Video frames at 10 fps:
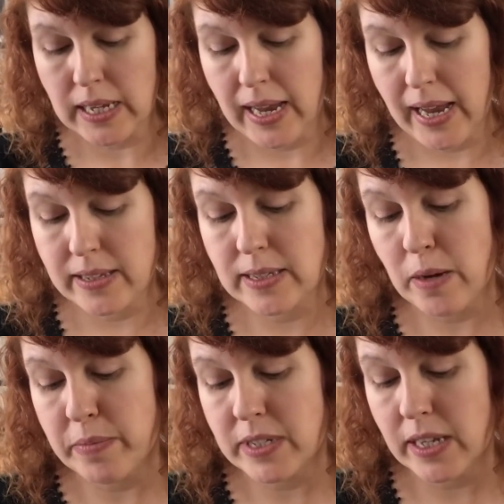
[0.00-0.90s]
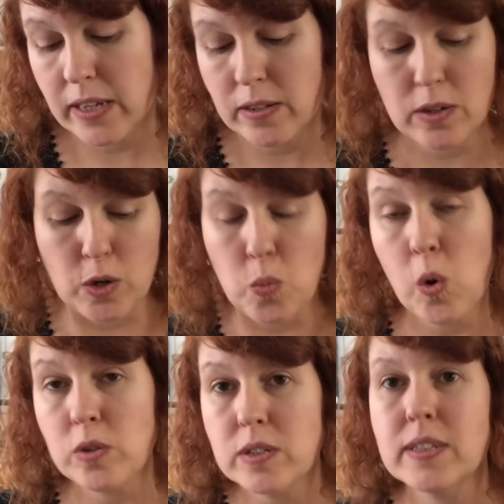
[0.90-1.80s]
and somebody who
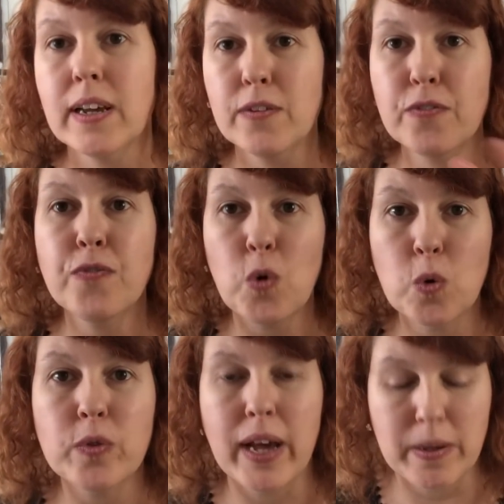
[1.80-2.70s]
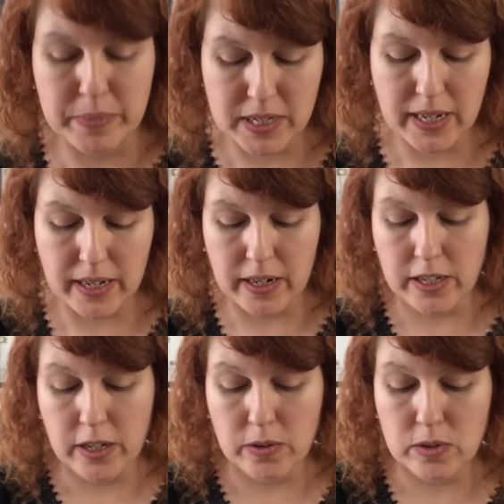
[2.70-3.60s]
wants it for that particular
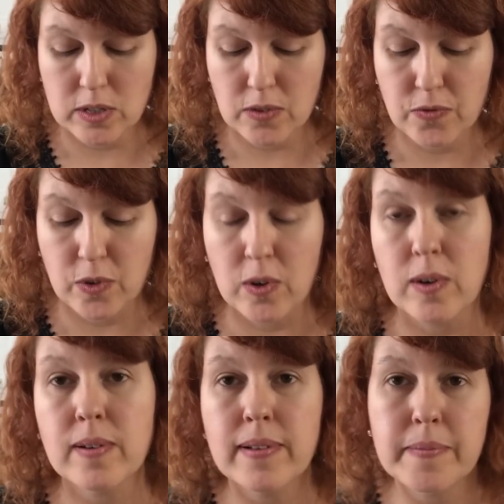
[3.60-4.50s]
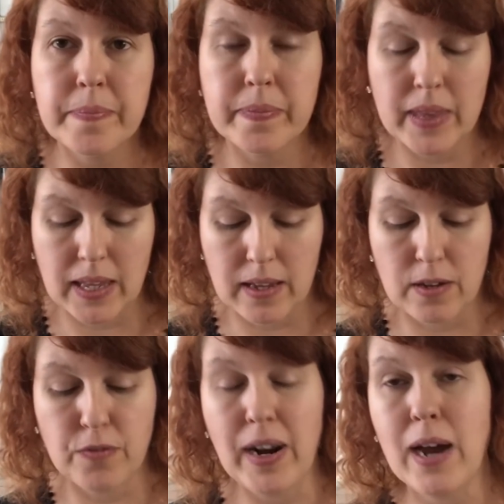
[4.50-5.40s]
use, for
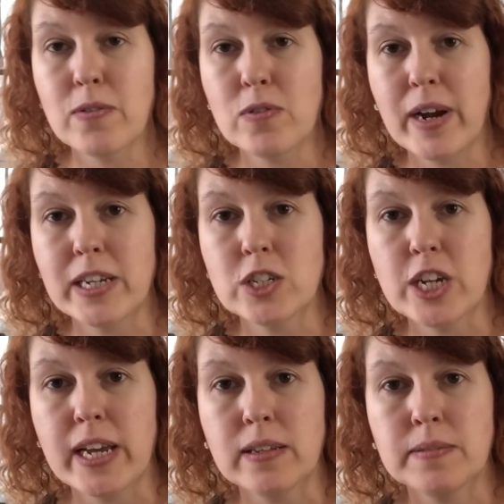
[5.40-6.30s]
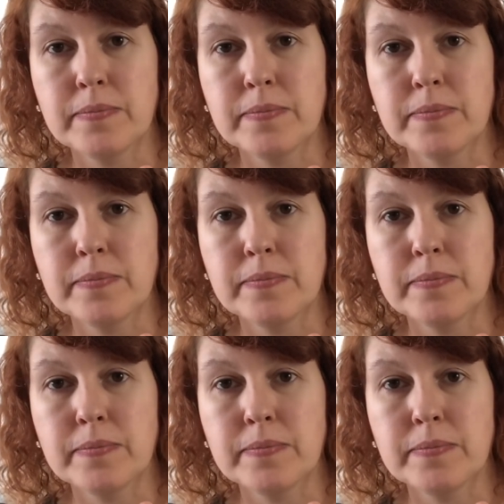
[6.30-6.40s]
flower arranging